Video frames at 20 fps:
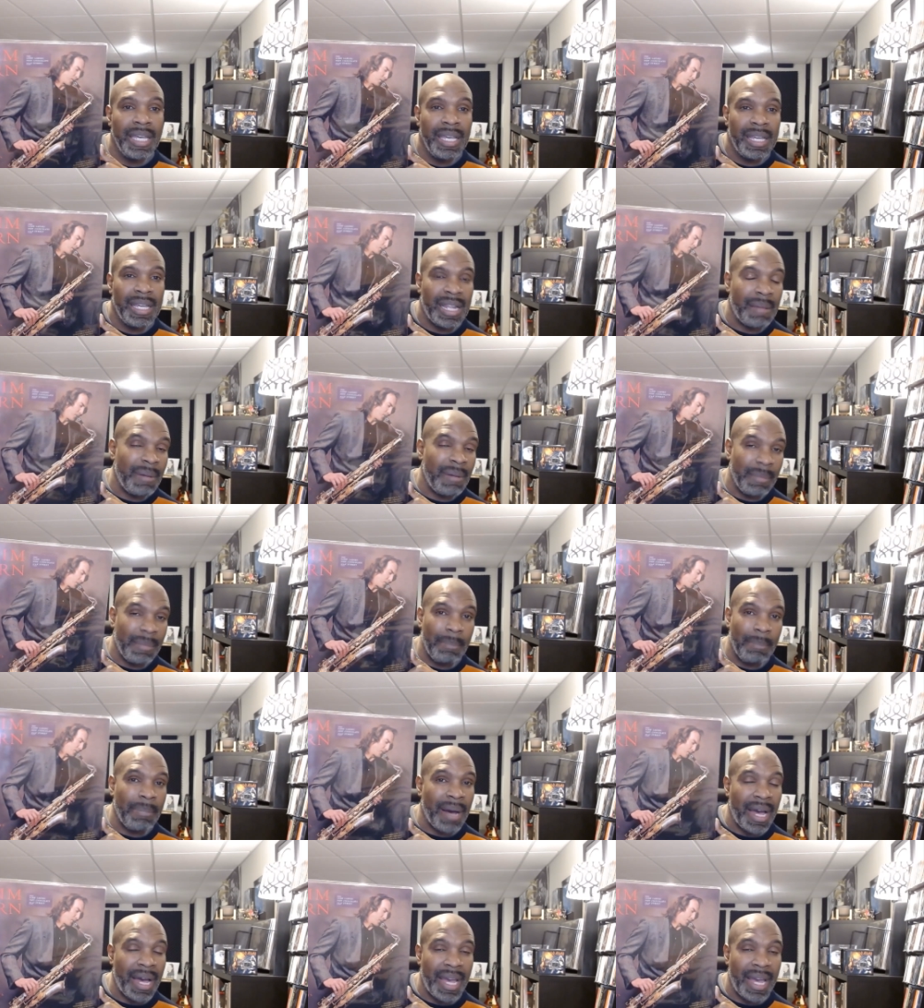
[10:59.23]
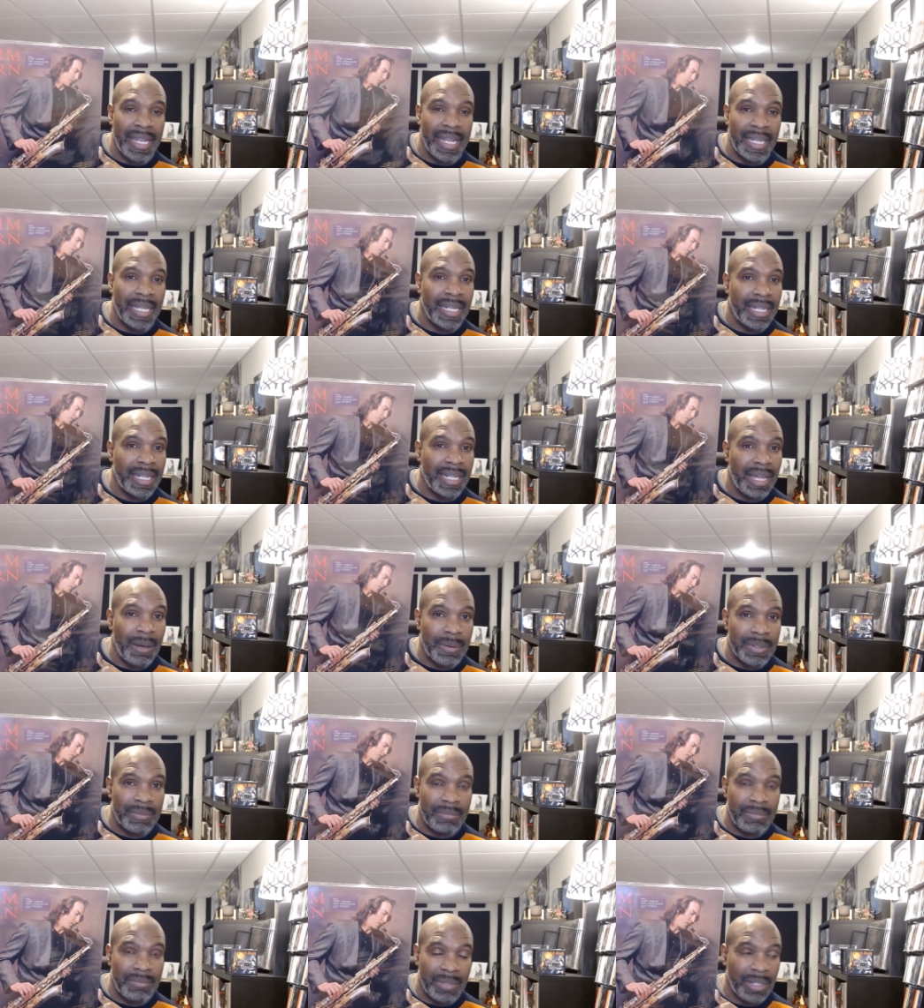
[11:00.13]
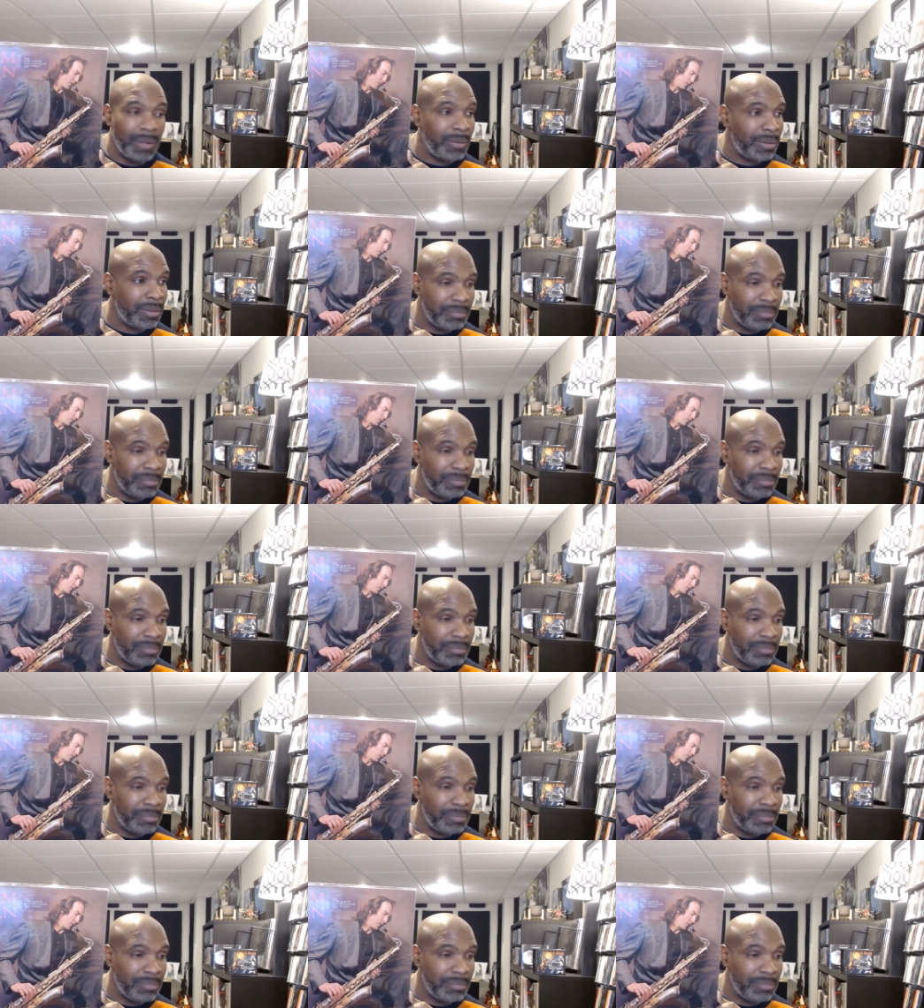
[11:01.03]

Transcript: I remember buying it and I was, you know,